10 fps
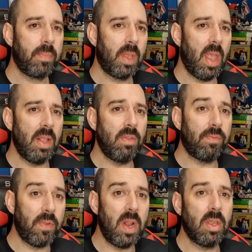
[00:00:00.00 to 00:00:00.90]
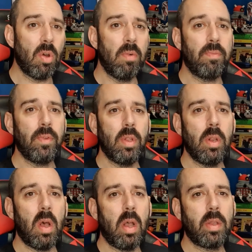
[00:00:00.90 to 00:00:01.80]
and fairly confident
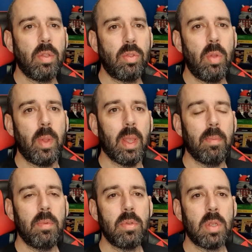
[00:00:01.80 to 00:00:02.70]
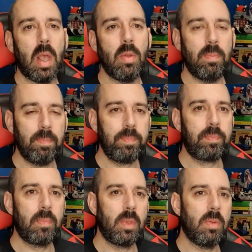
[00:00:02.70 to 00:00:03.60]
that I could do it. So
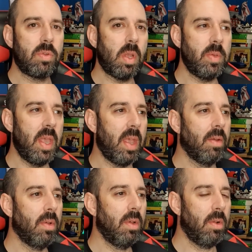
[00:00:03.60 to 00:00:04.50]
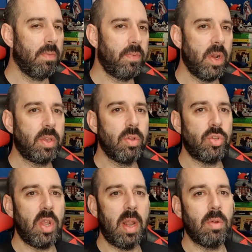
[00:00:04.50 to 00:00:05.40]
yeah, very good
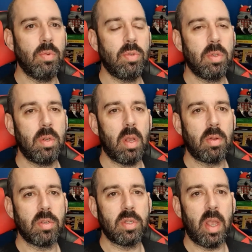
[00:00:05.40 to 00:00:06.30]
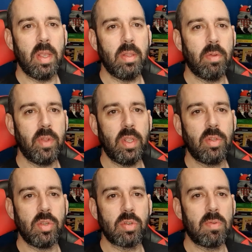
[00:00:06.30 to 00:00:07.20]
channels. Like I say, they're in the
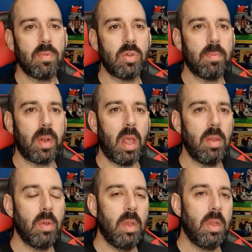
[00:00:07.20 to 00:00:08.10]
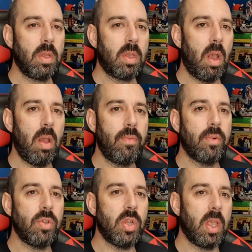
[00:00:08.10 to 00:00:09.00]
description below. Go over
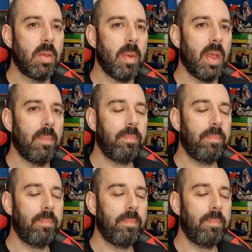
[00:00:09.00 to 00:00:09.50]
and check them out.